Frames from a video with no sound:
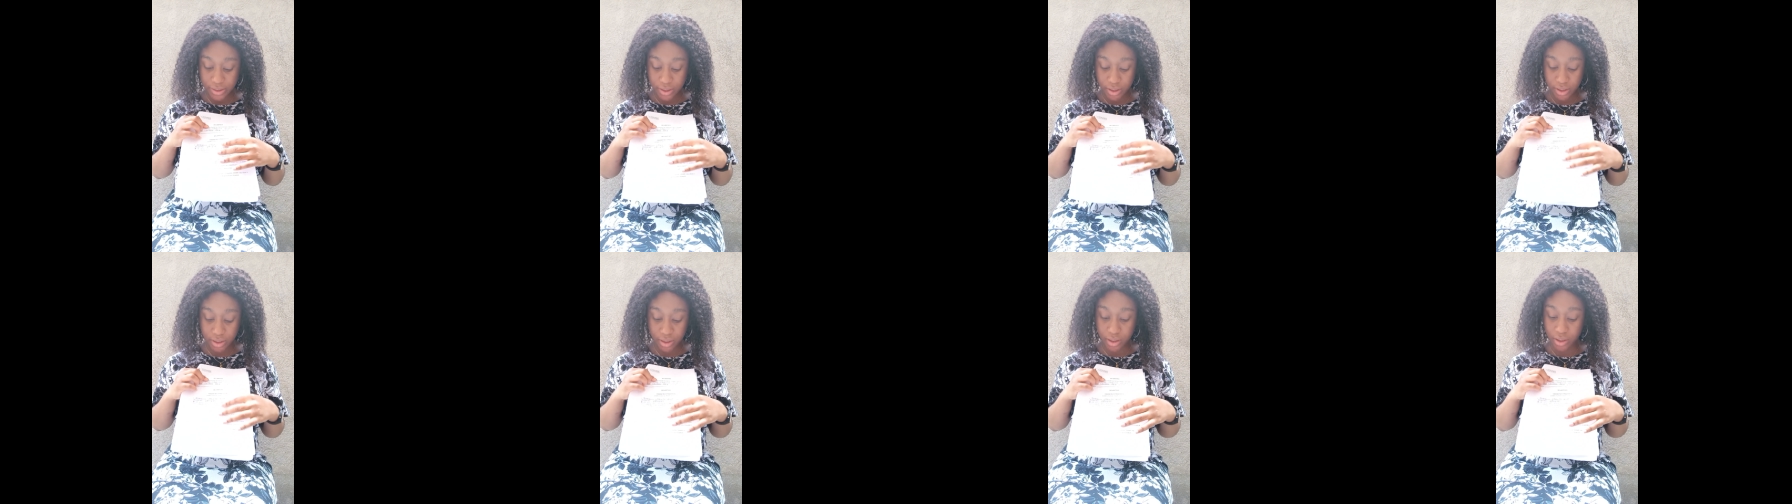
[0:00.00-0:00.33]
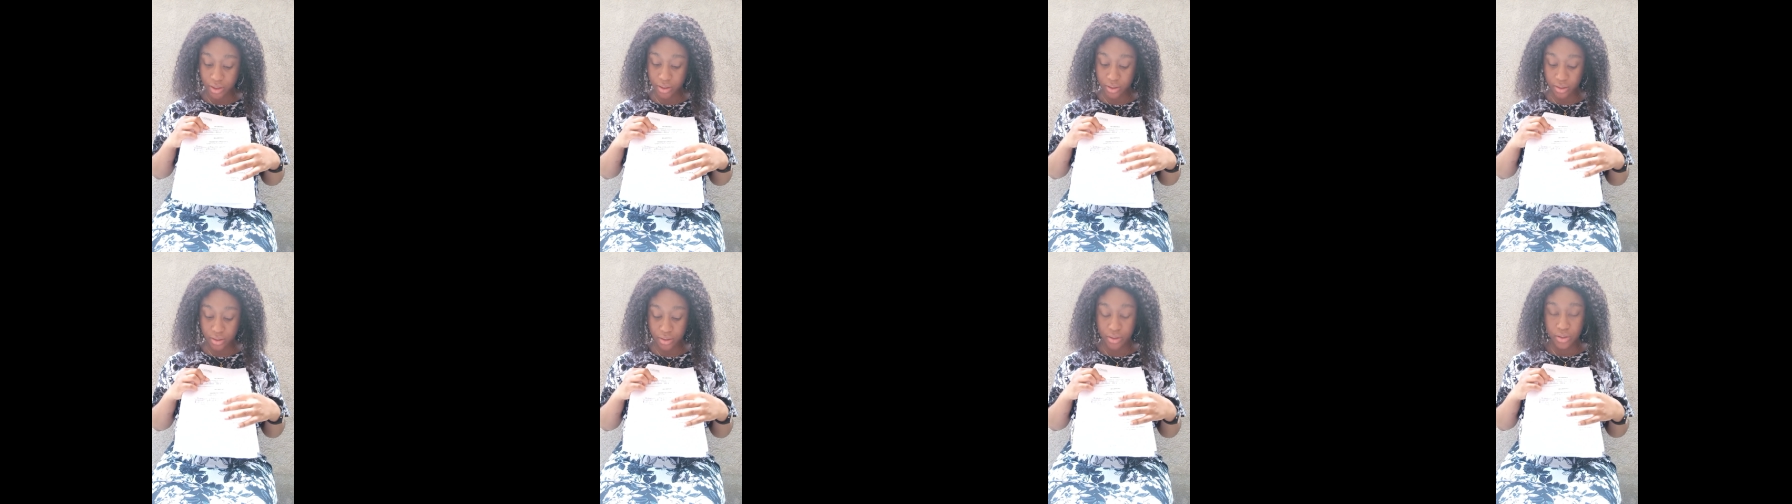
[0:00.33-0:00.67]

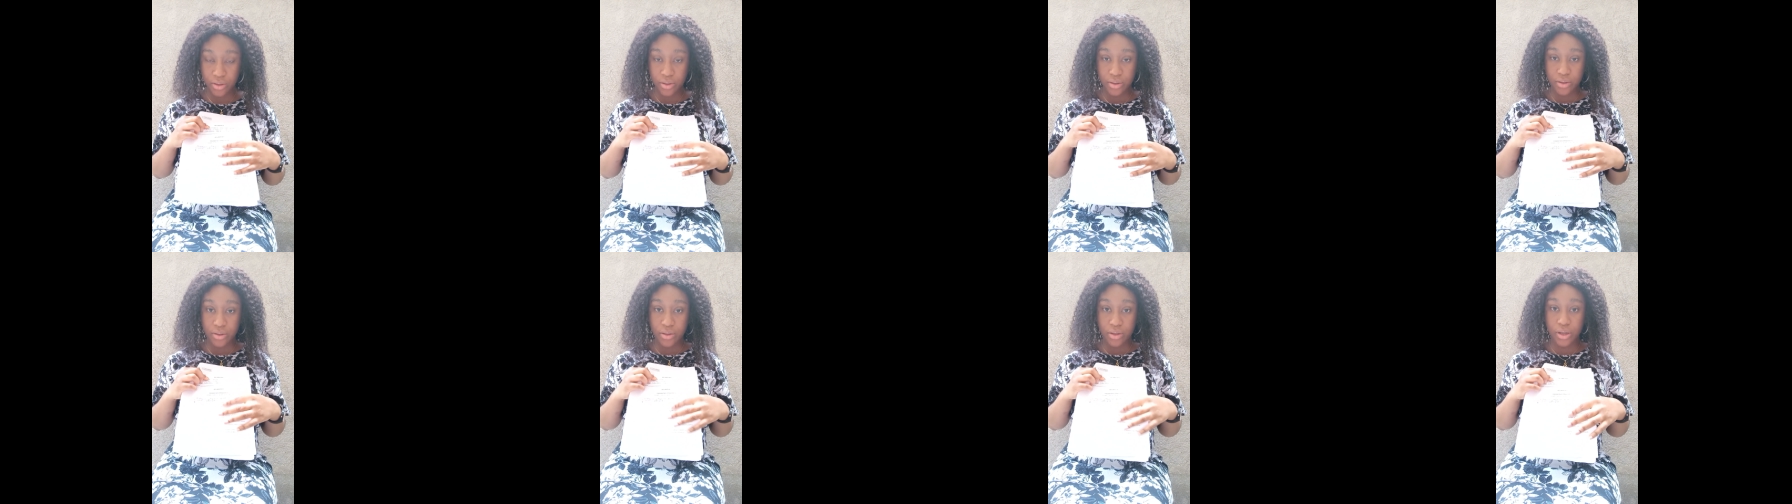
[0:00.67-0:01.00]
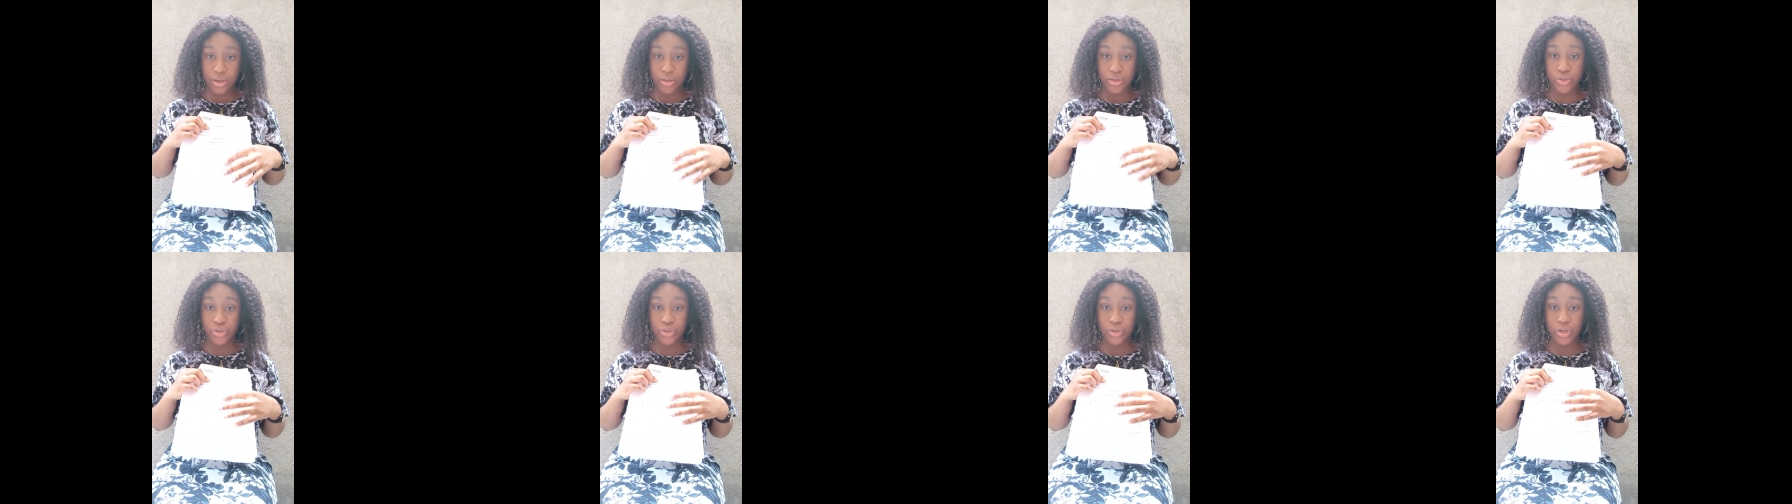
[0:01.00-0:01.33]
here,
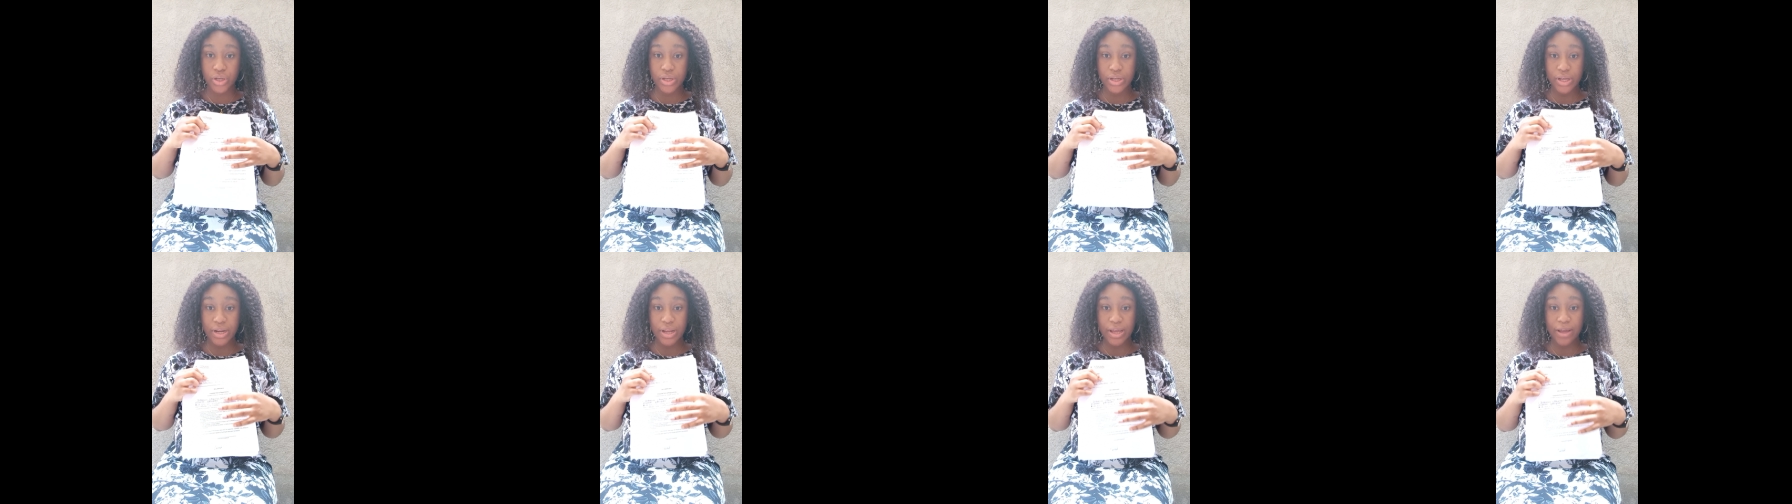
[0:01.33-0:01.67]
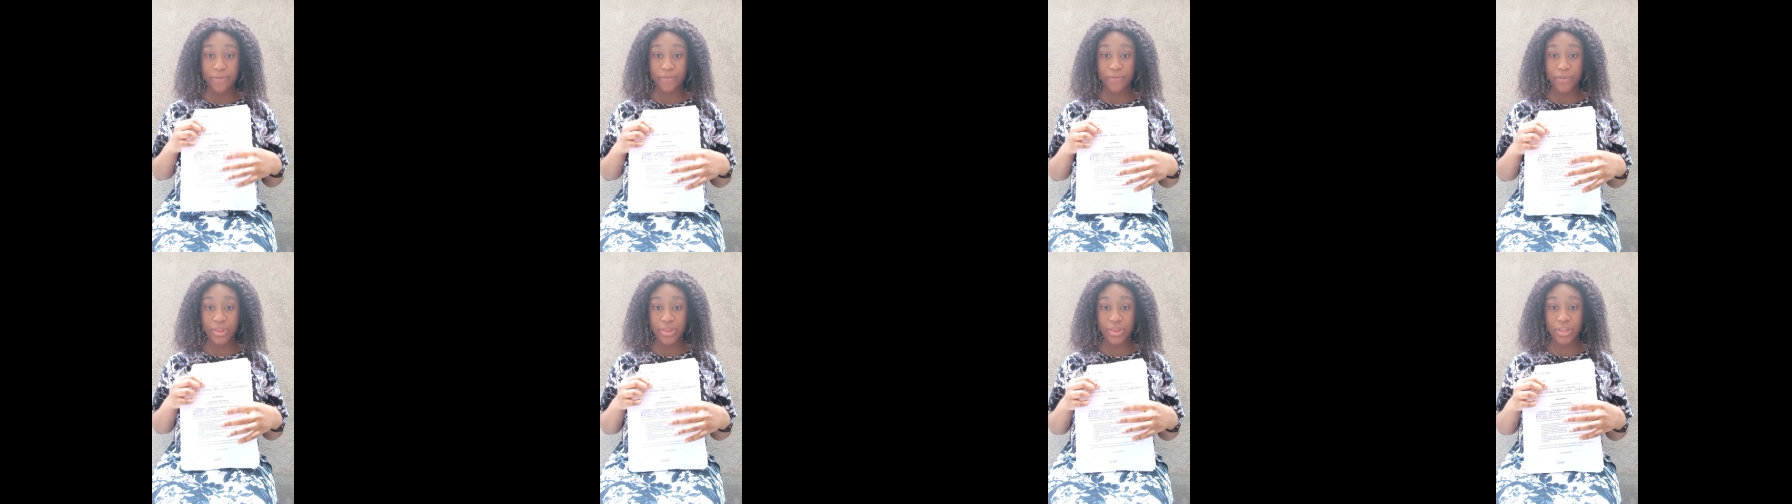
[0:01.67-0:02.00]
showing that
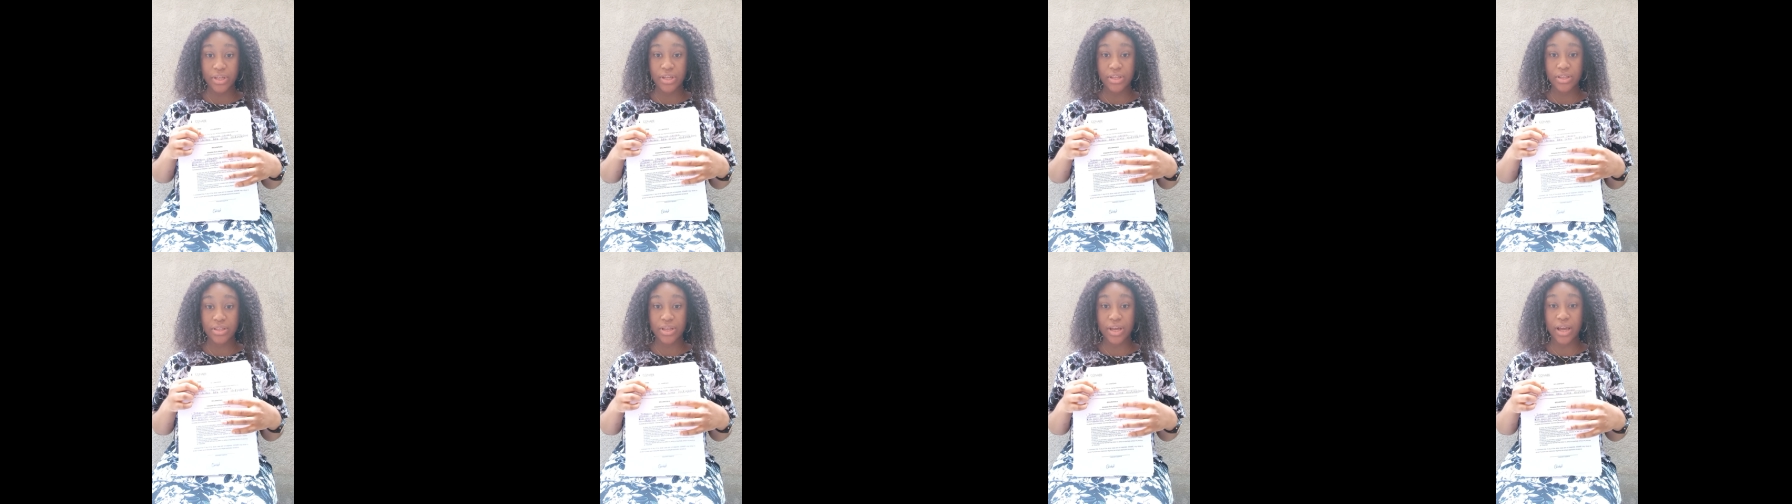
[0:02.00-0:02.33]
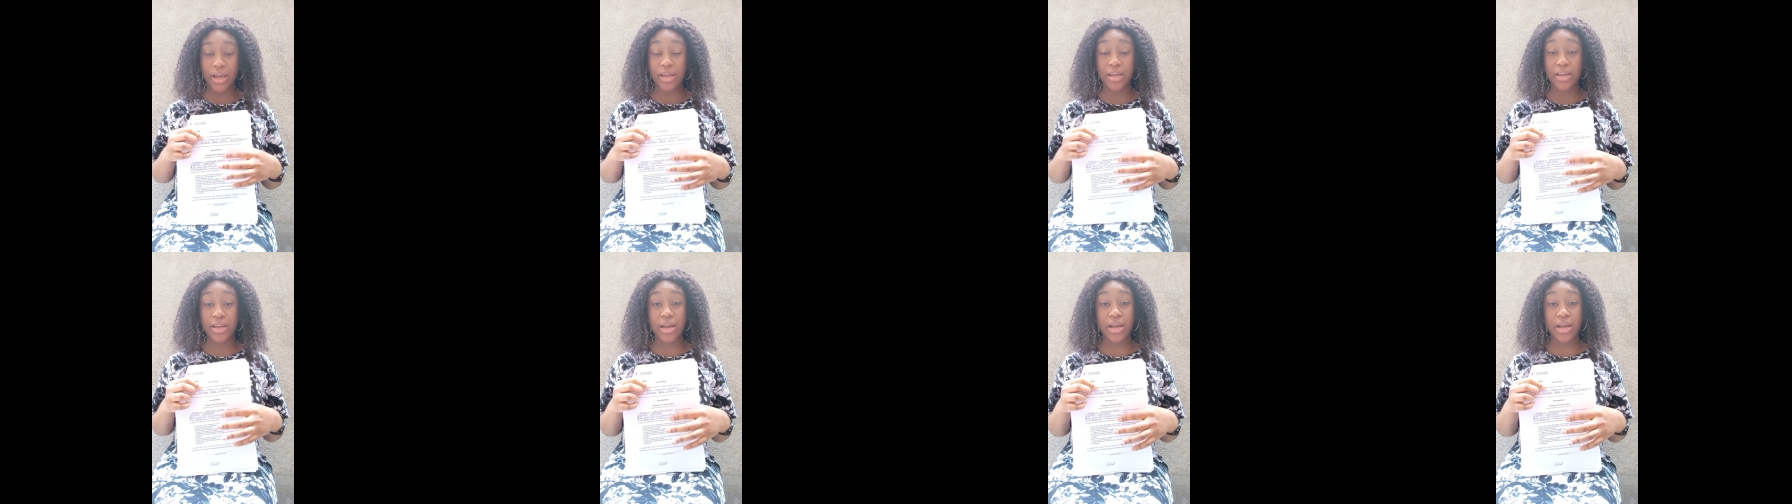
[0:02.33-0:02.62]
everything that